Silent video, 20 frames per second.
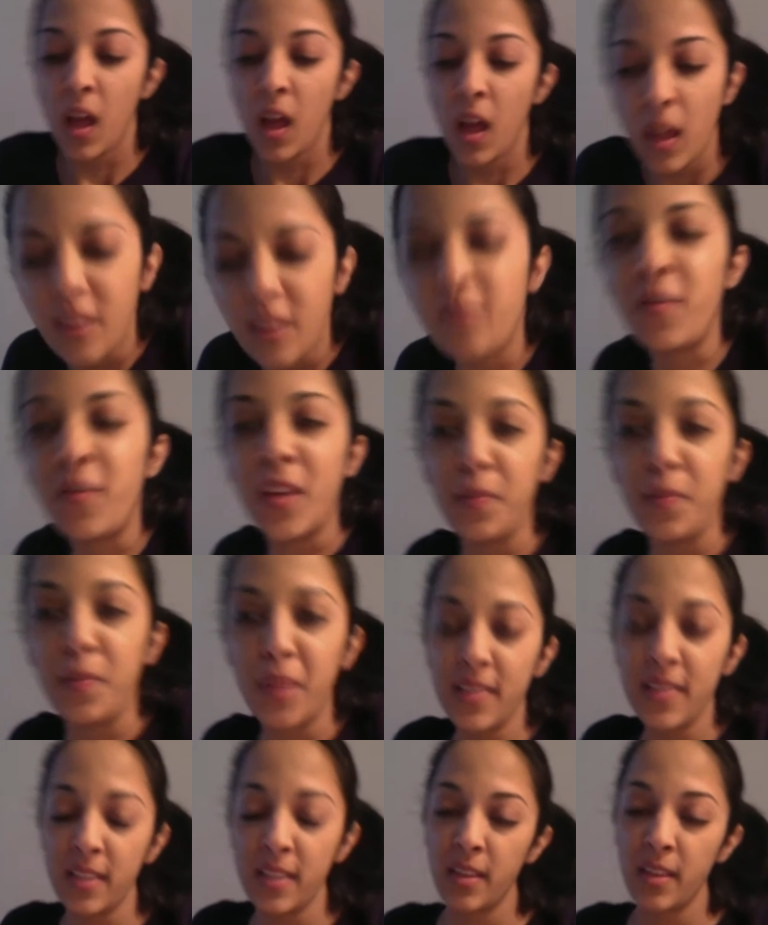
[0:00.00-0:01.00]
the VPs
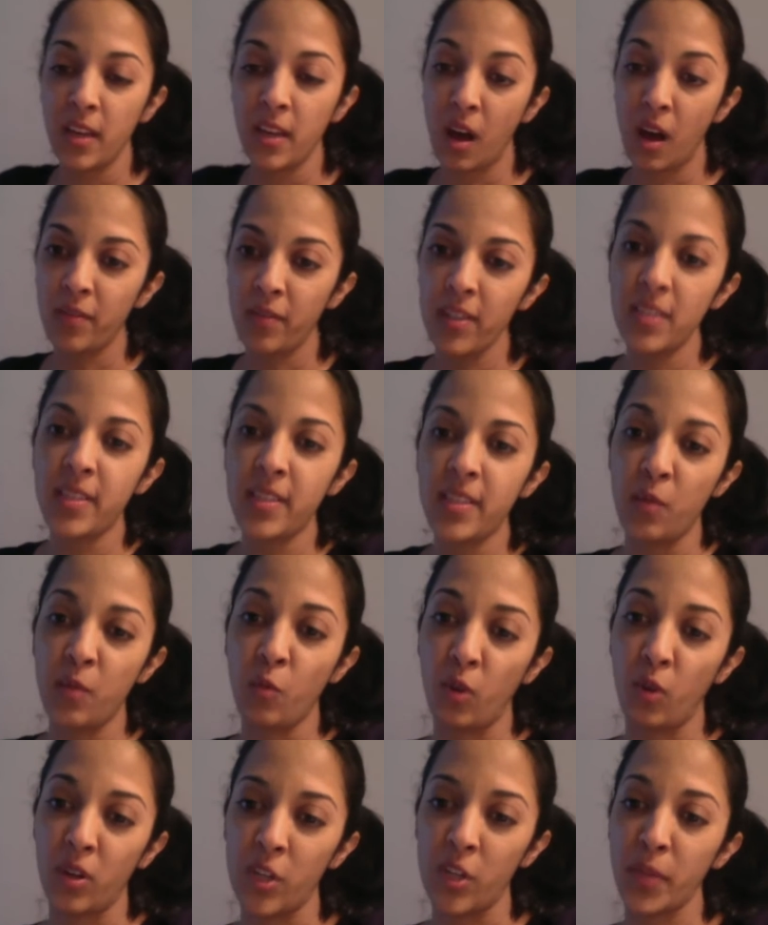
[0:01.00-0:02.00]
at the office, they
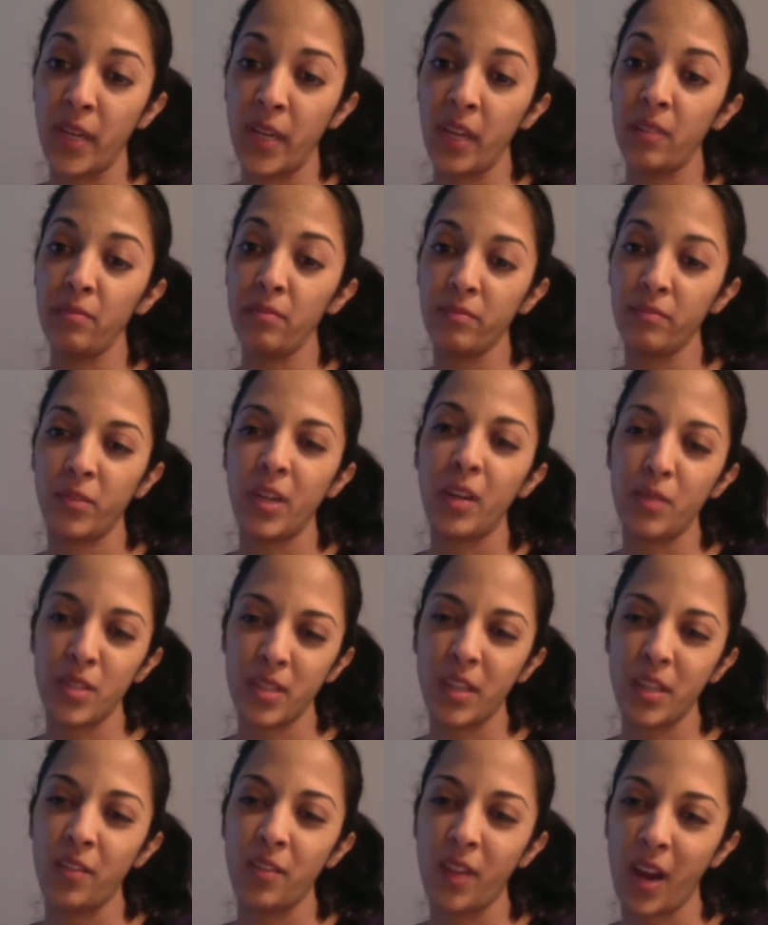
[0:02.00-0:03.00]
warned me when I was
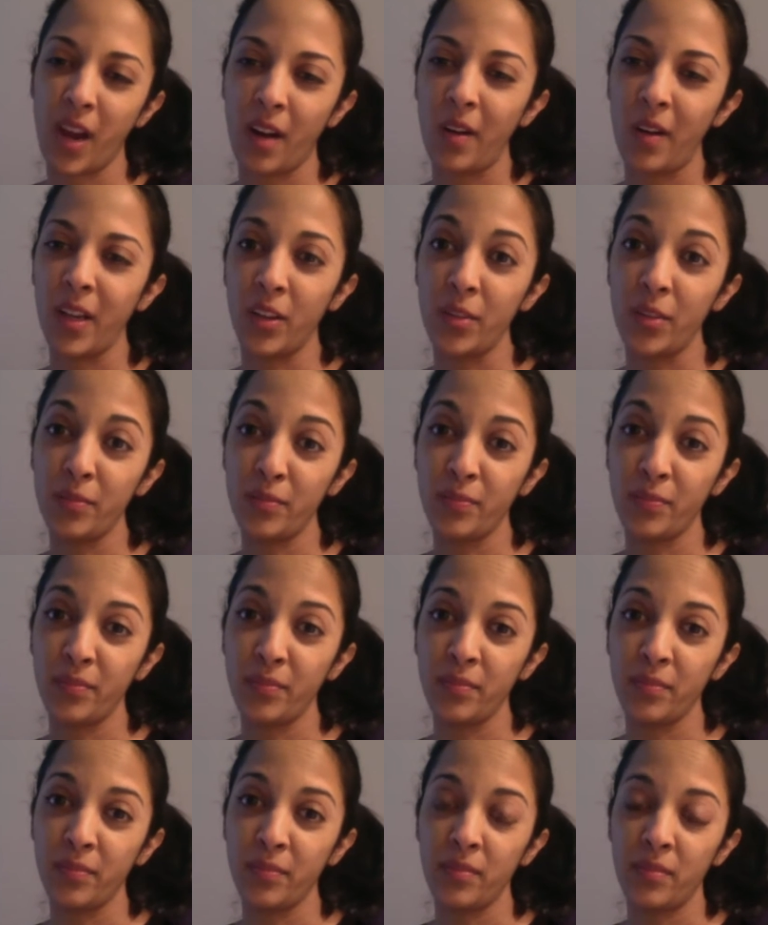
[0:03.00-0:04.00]
thinking of hiring you.
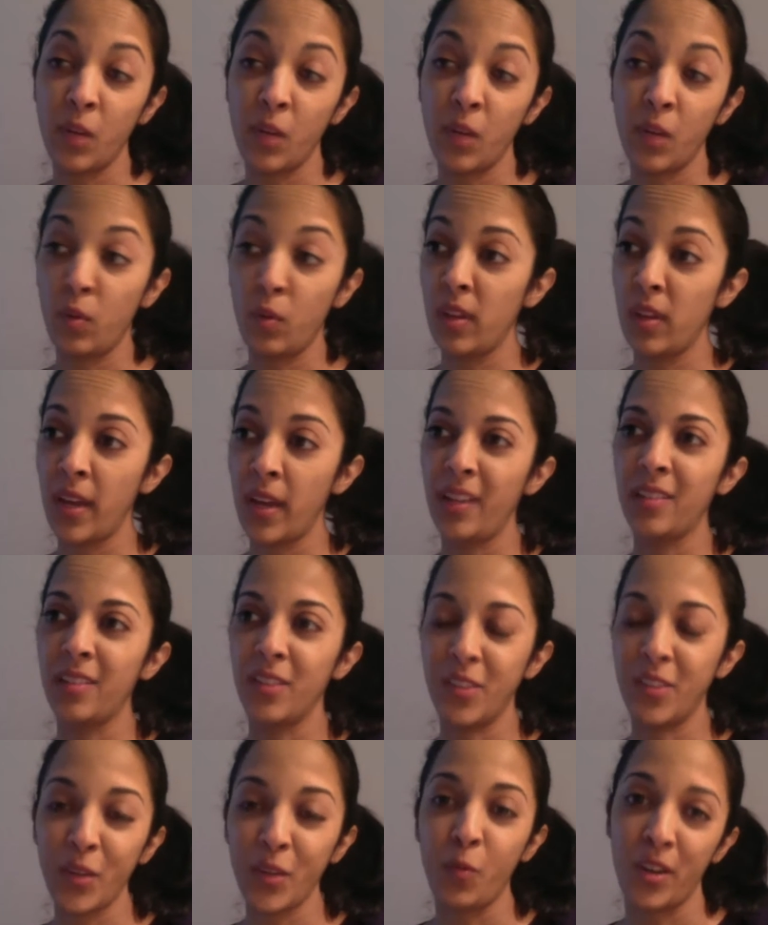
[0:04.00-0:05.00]
They were like,
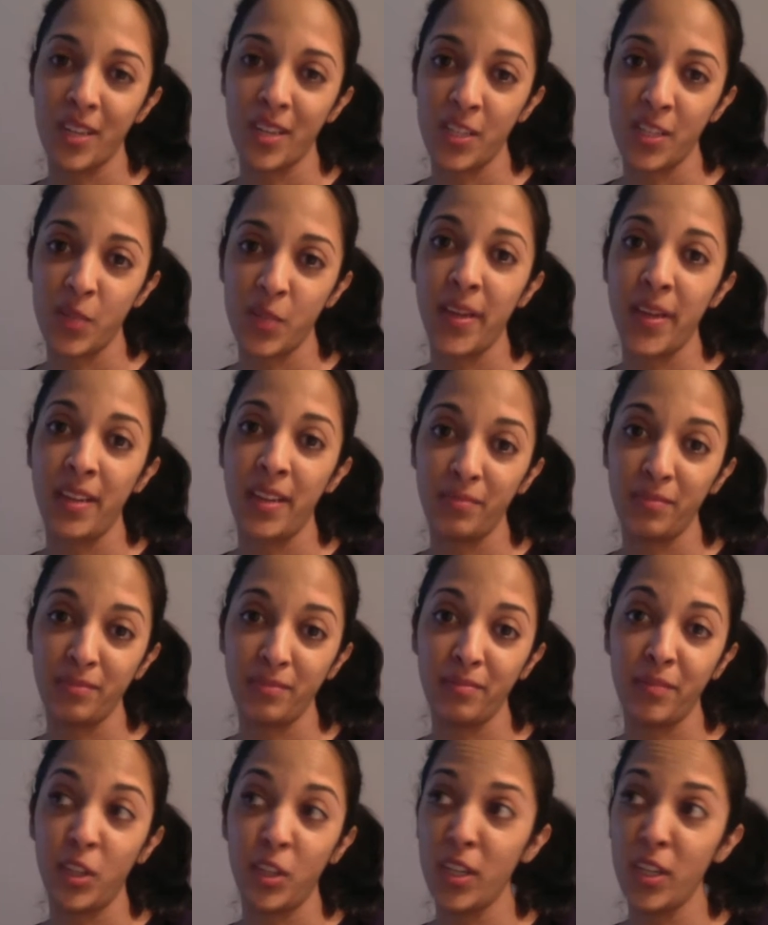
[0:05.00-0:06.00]
look at where he's been.
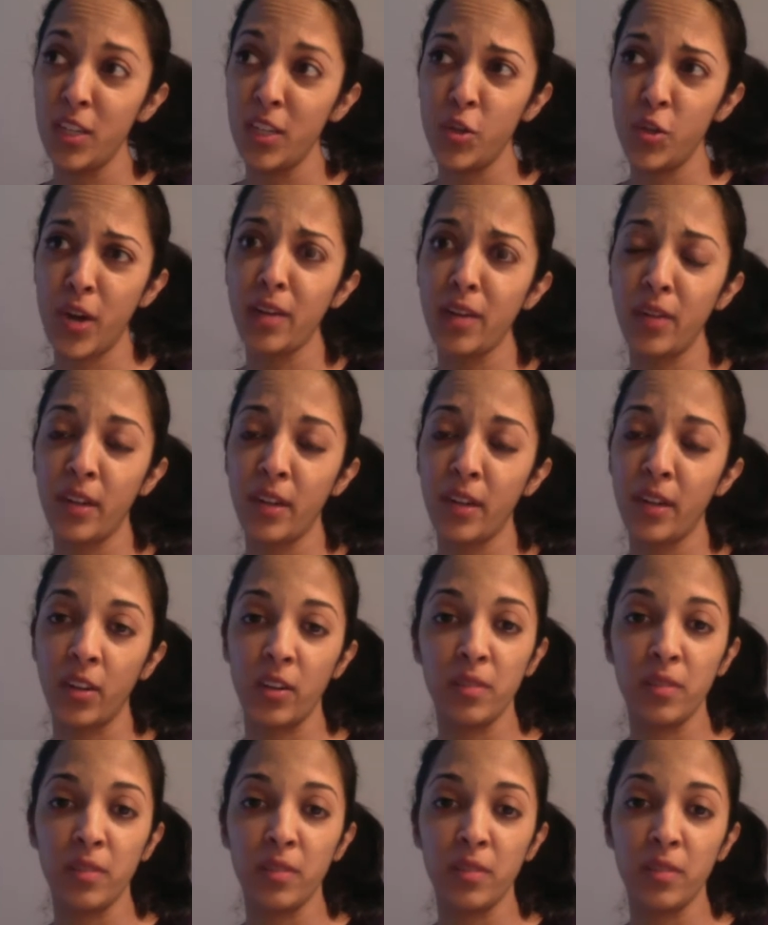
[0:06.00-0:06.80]
Look at his track record.